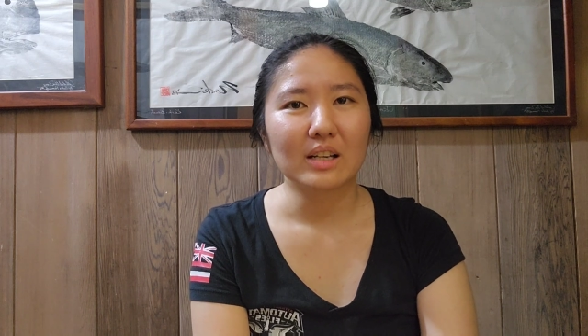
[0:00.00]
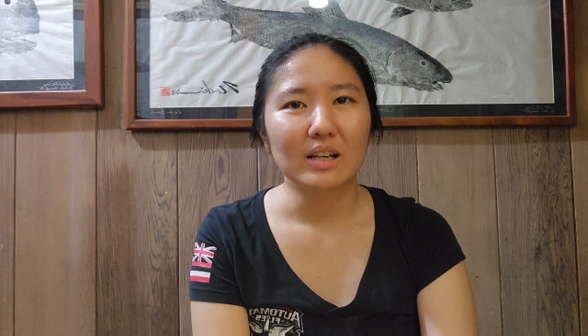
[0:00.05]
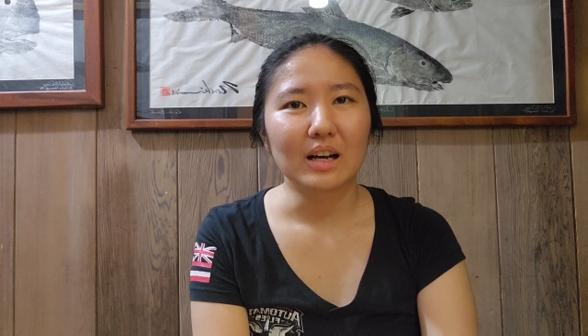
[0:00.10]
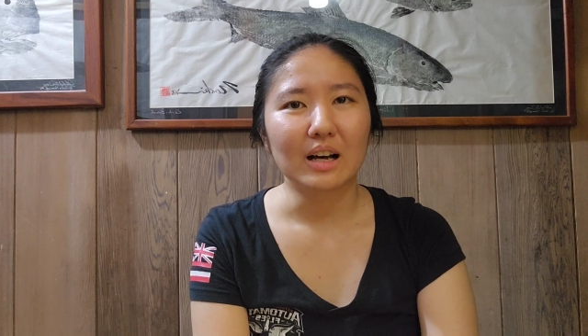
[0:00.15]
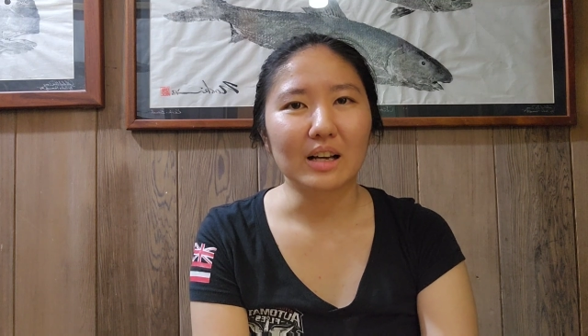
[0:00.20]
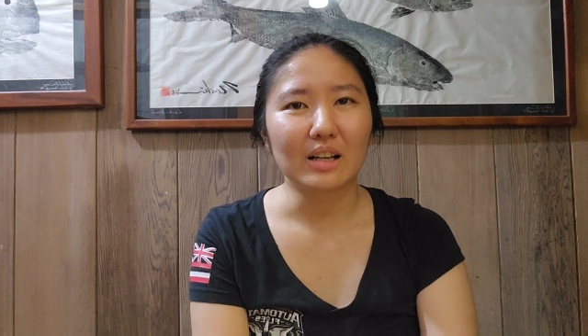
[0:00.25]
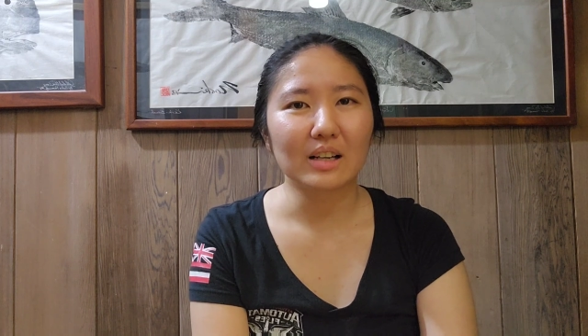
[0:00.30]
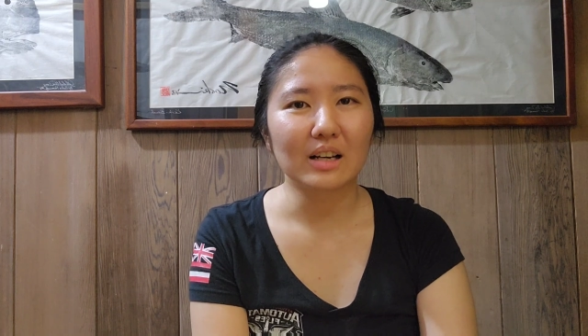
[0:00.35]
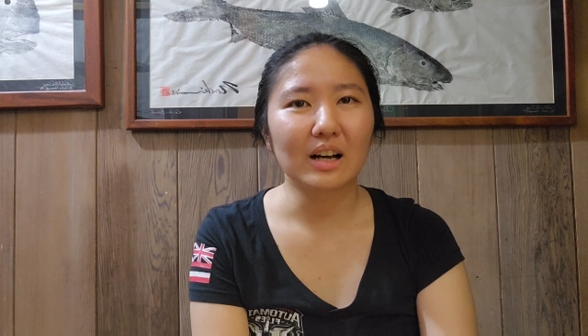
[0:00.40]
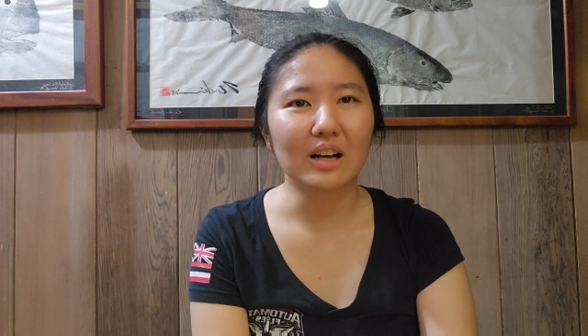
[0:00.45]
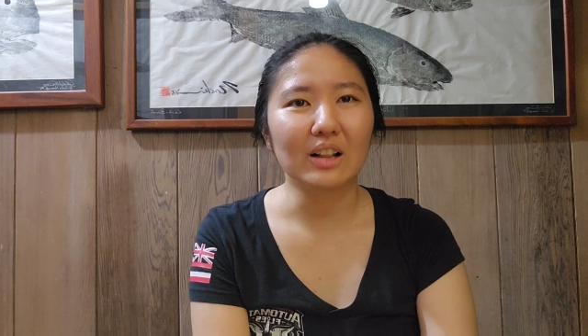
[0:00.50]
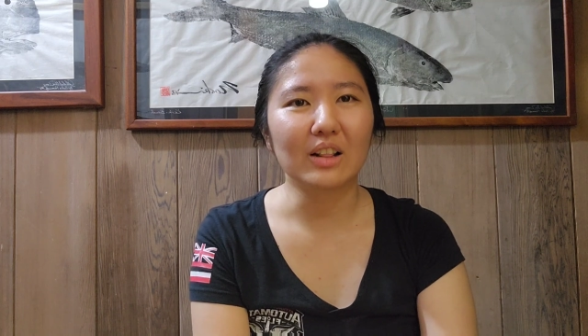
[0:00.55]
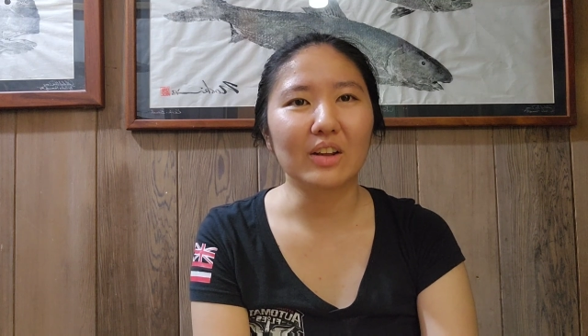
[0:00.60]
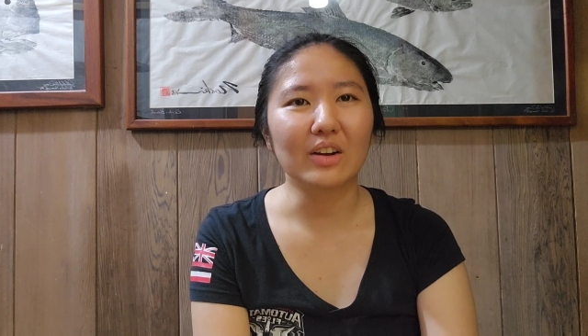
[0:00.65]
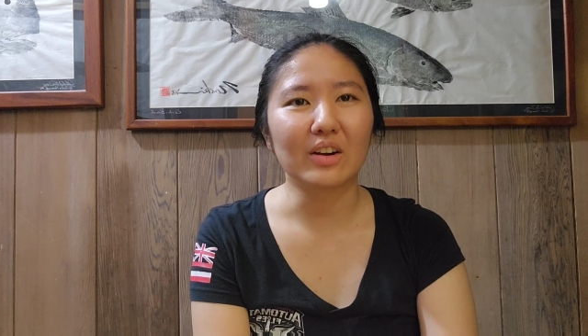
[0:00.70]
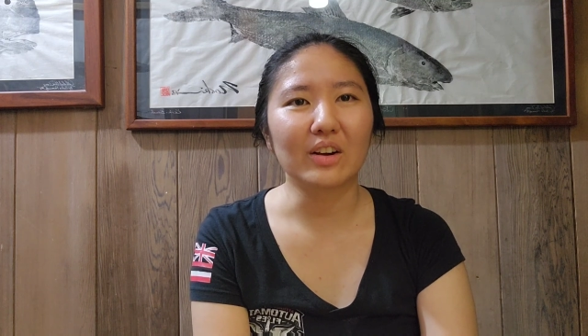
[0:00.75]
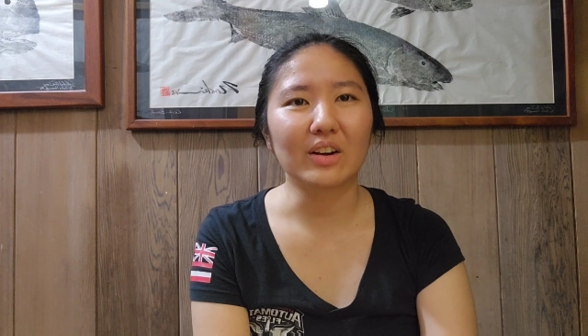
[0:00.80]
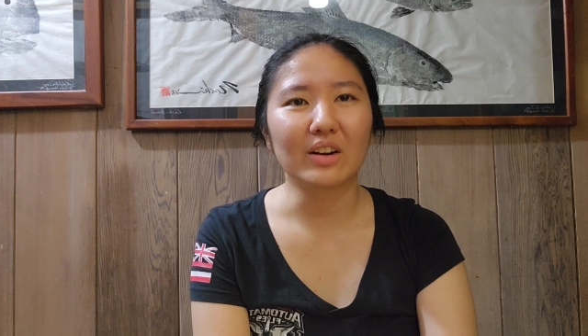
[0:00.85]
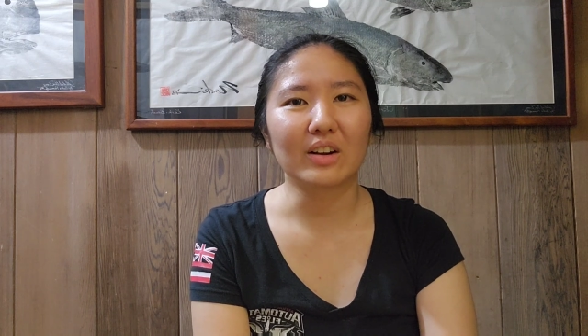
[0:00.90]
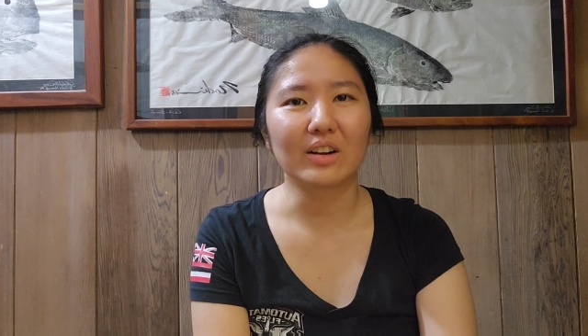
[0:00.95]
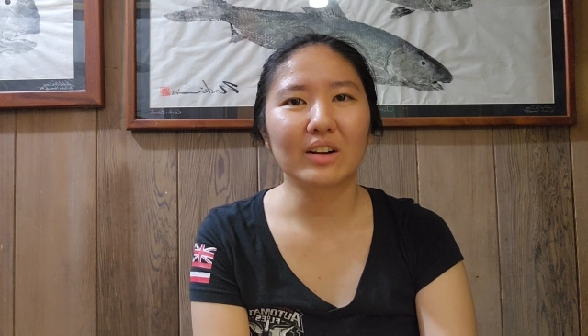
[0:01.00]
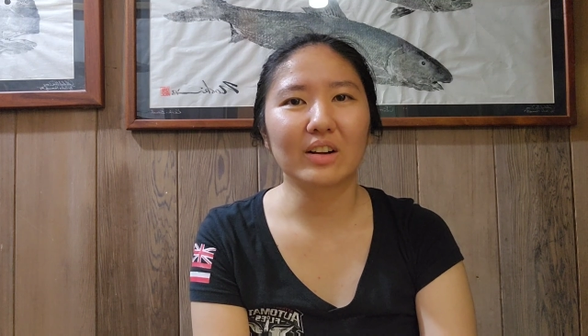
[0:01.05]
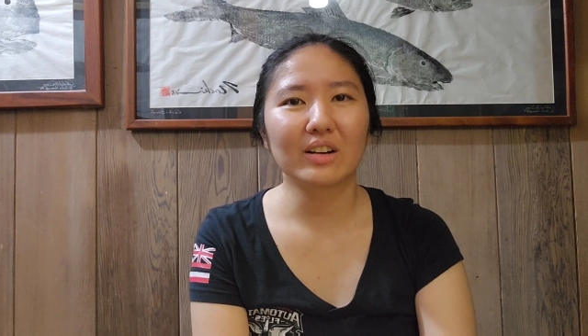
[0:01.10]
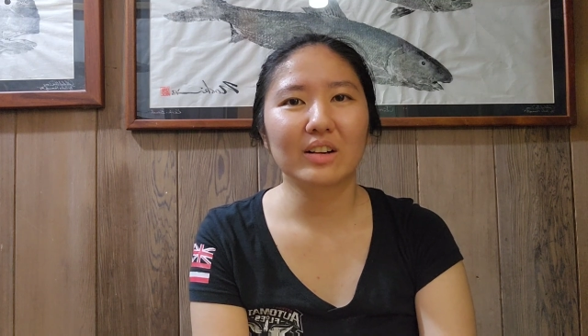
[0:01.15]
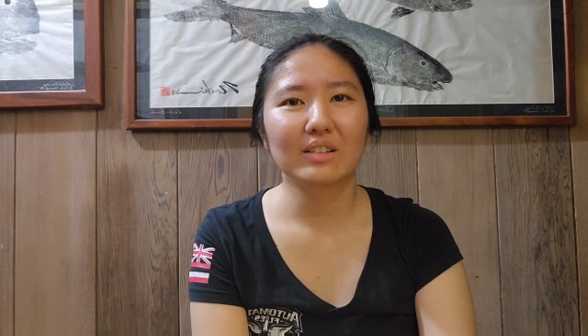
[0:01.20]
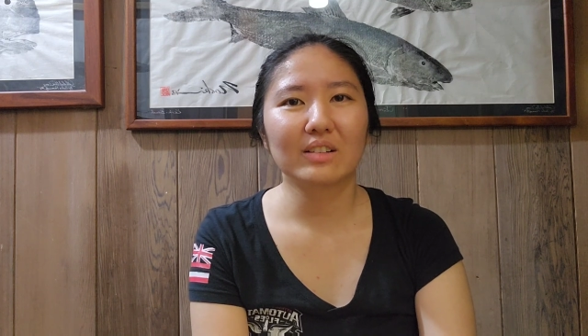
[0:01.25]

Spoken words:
a color,